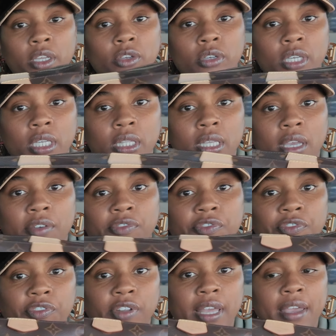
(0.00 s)
you get that
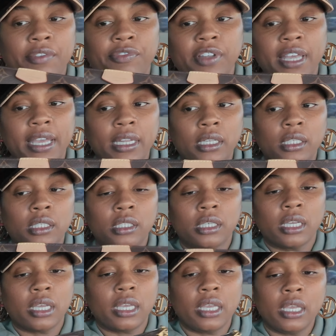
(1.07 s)
flat look
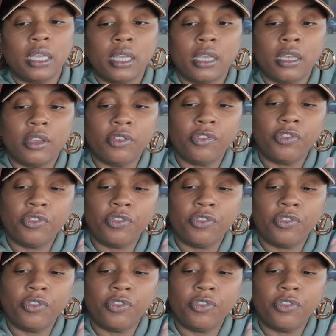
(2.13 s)
if